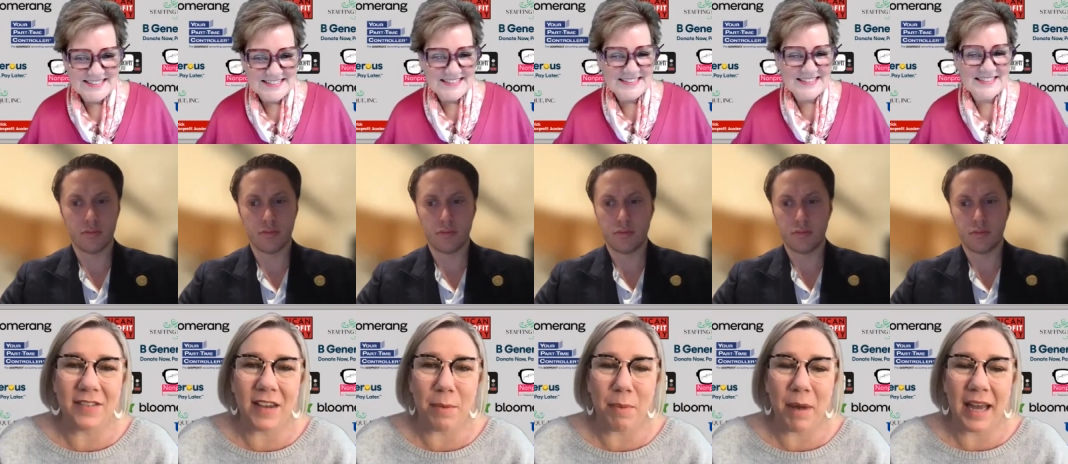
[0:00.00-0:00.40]

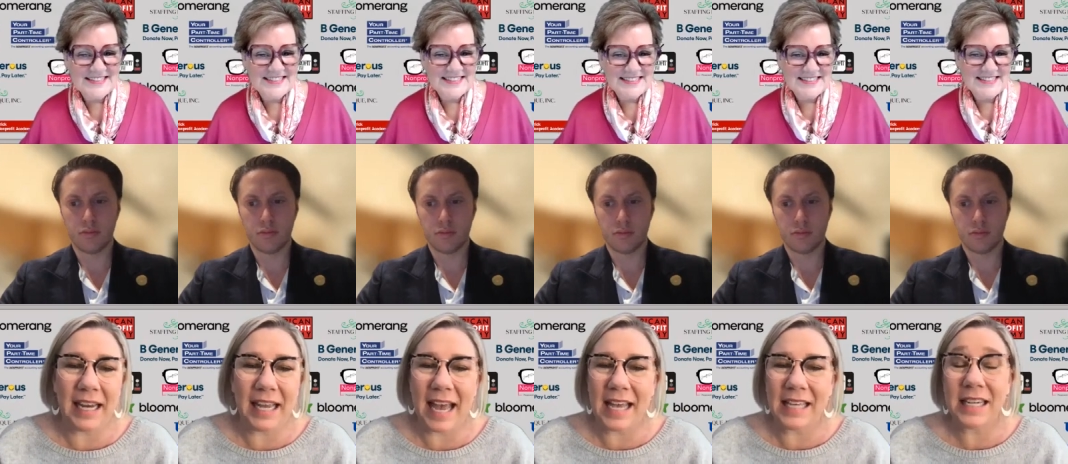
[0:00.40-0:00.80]
Speaker 1: via
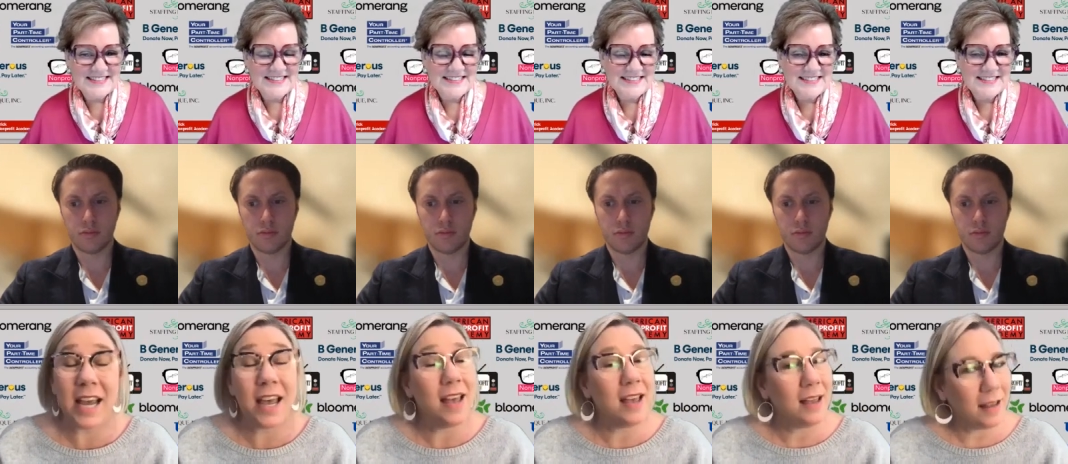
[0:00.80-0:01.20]
podcast,
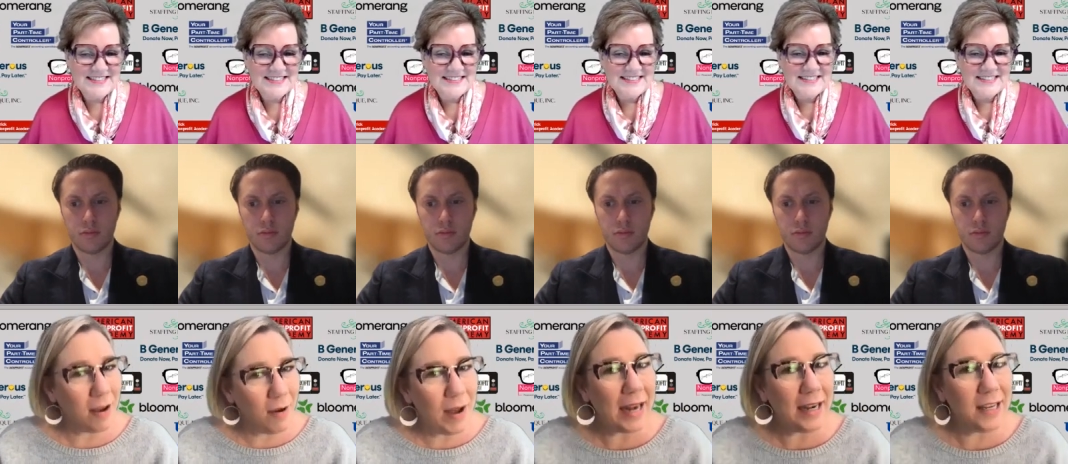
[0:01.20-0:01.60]

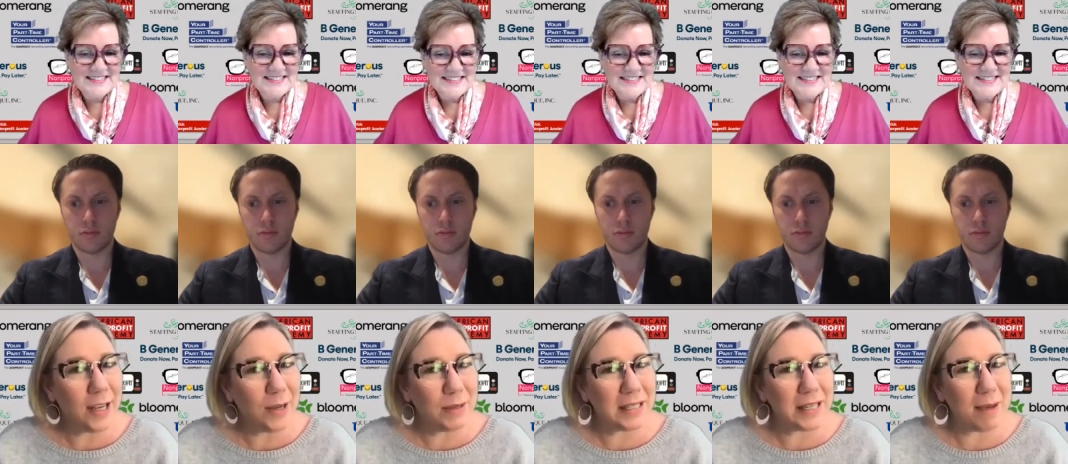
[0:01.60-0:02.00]
go ahead and
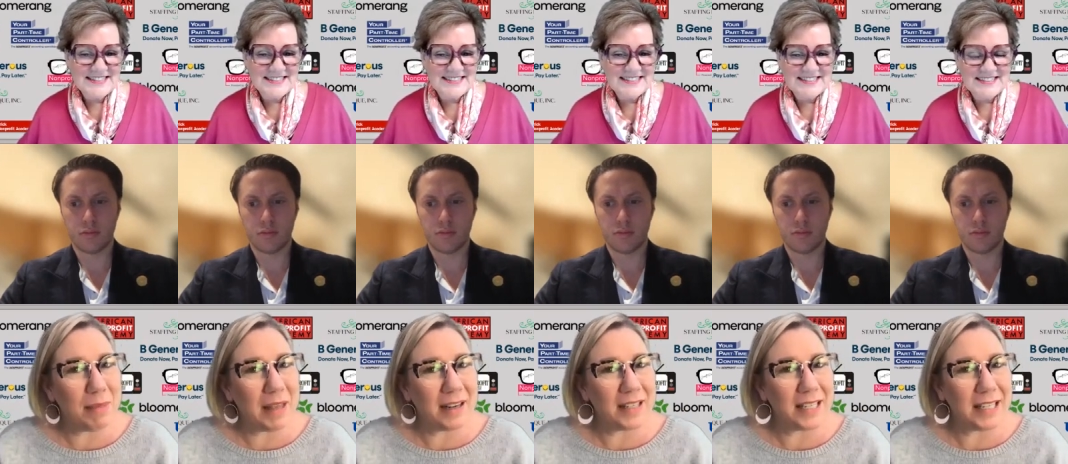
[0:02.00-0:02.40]
queue us up
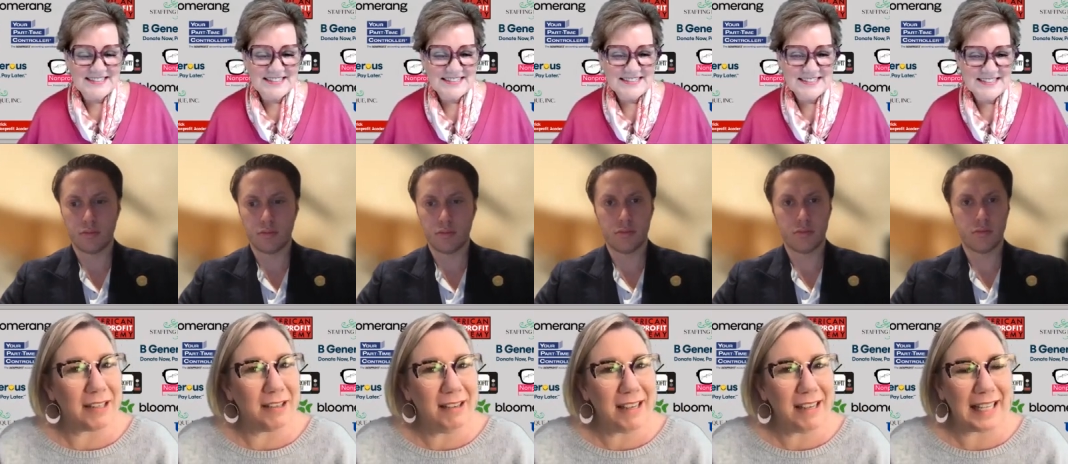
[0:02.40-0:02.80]
there
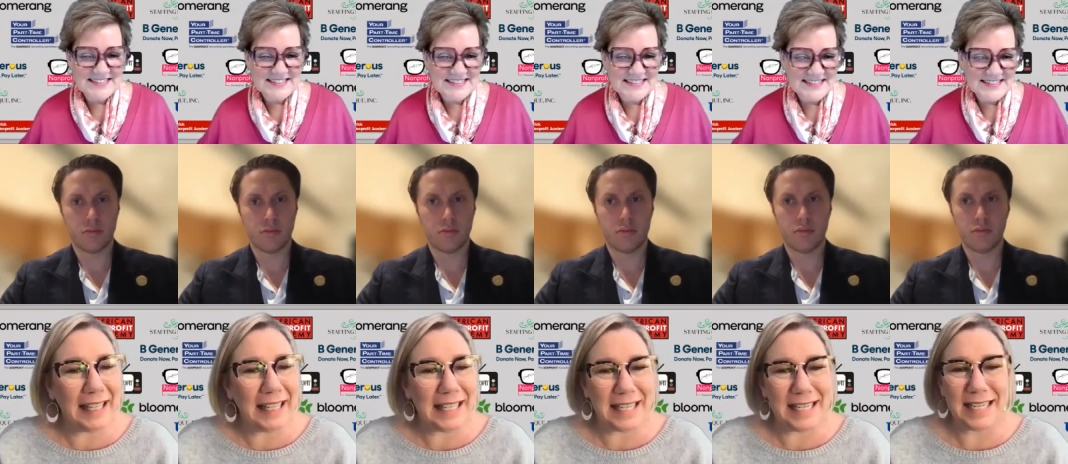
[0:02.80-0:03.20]
too. You can
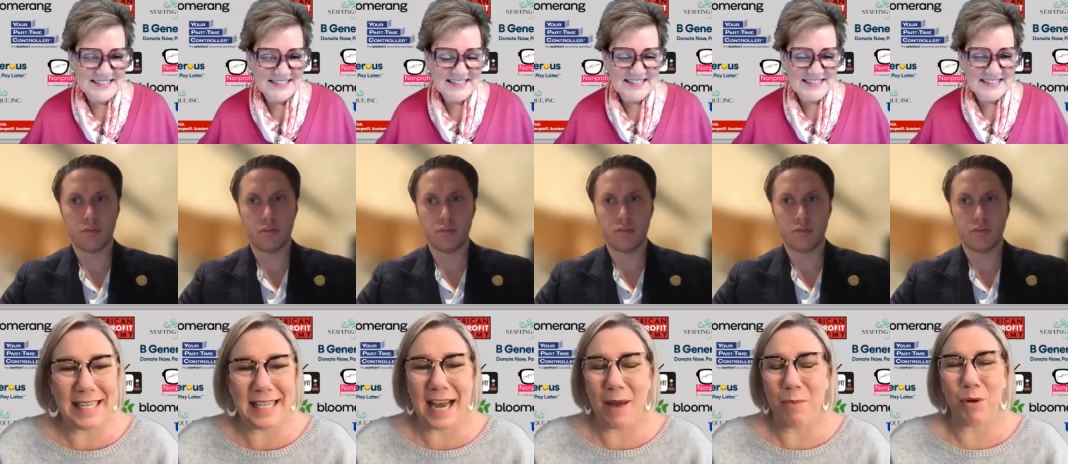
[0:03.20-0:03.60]
listen to the
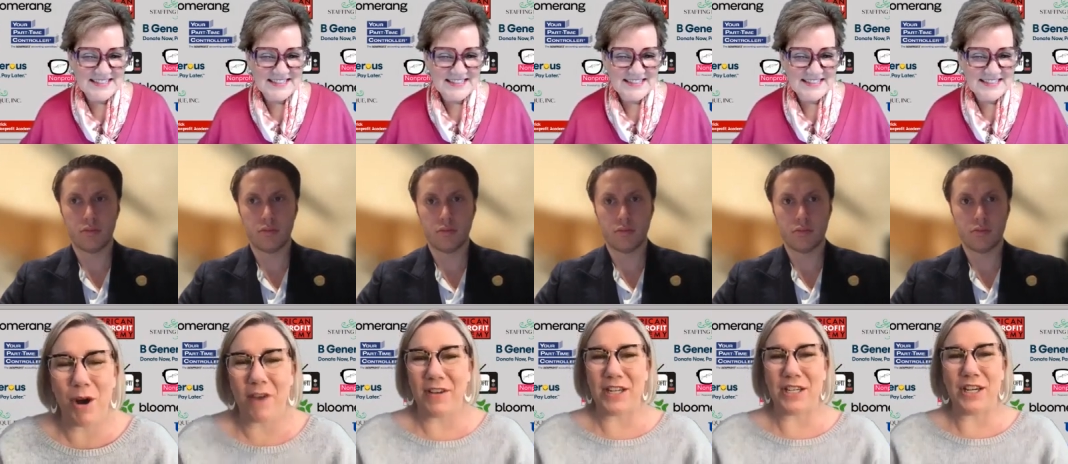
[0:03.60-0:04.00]

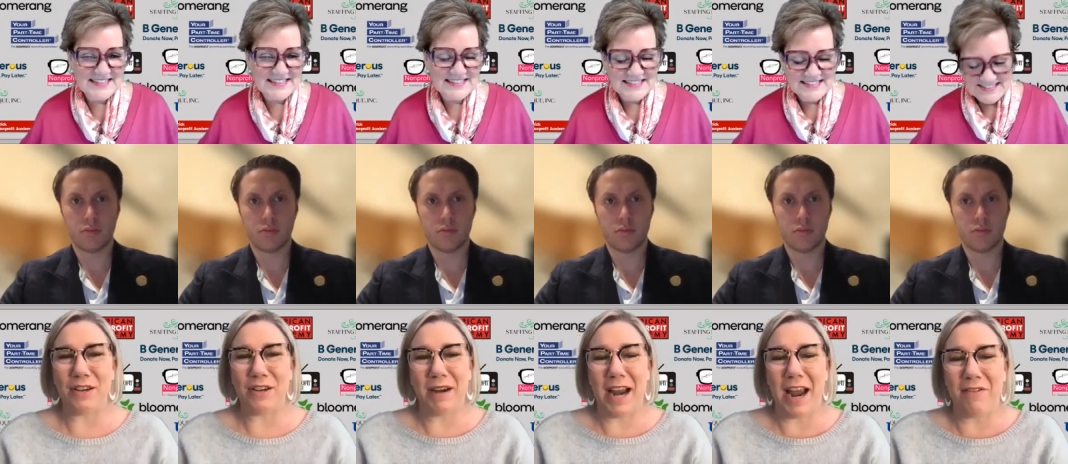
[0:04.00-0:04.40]
nonprofit show
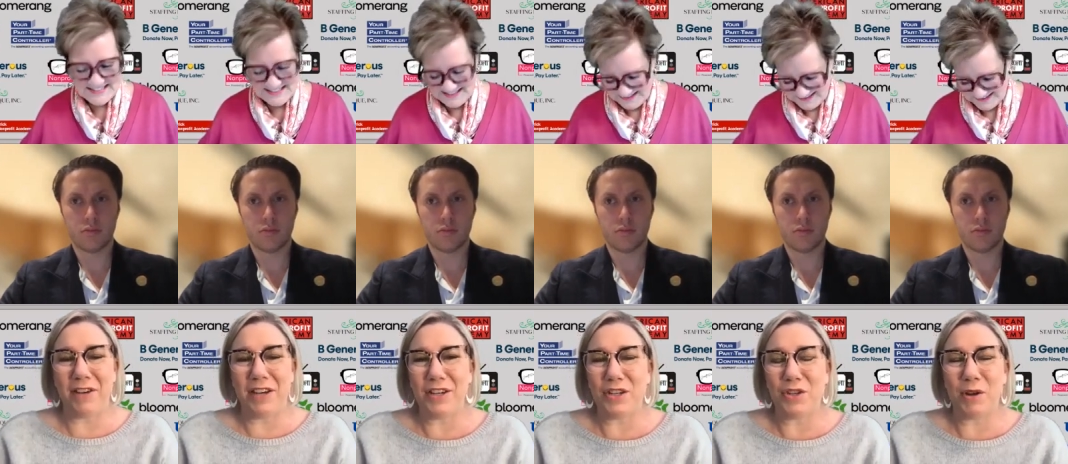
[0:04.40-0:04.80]
wherever
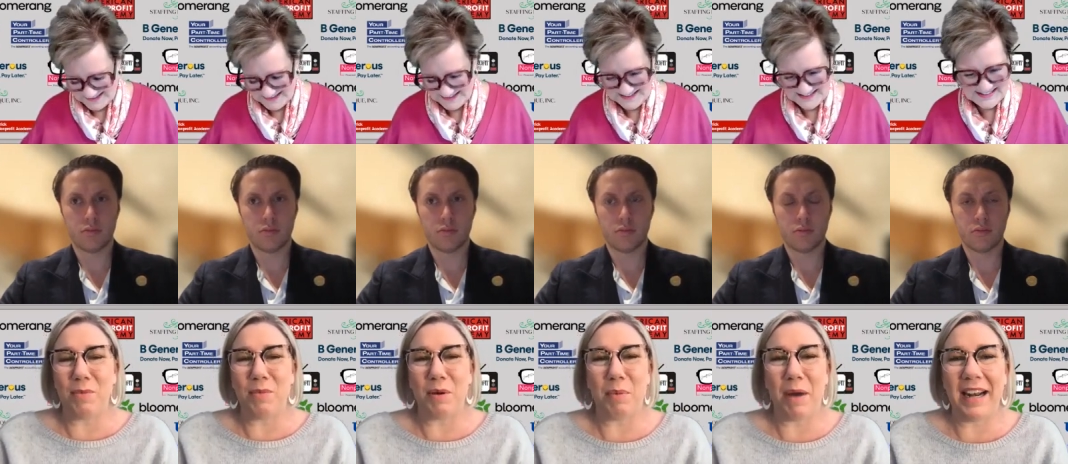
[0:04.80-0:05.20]
you stream
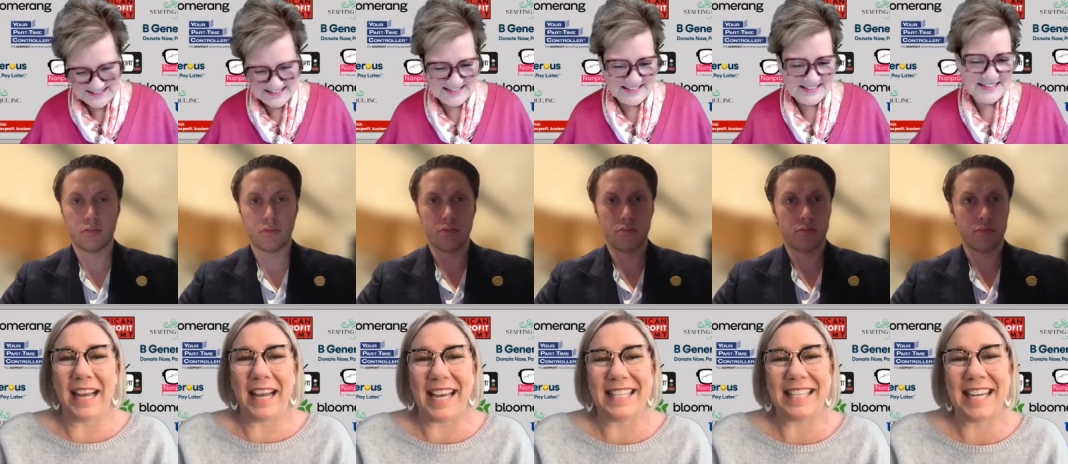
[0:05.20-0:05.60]
your
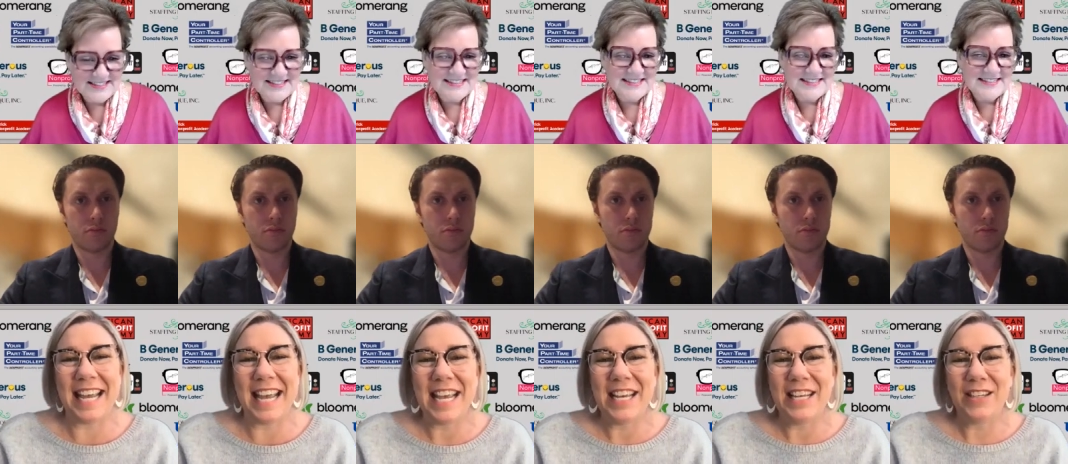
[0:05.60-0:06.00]
podcast.
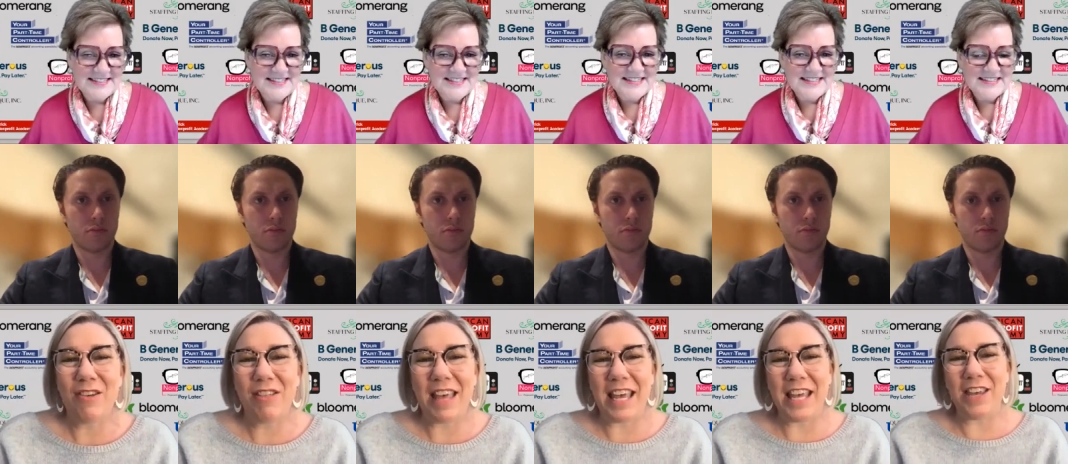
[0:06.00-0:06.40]
So
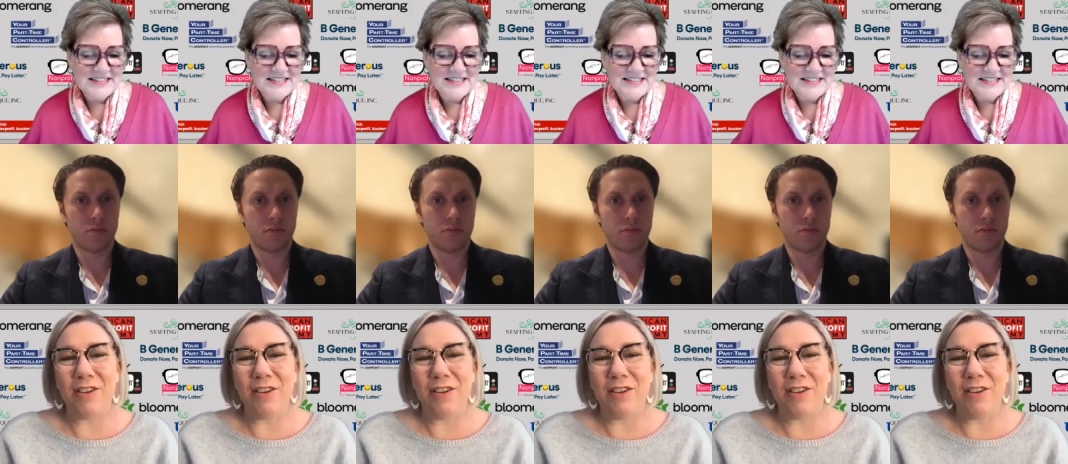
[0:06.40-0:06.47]
thank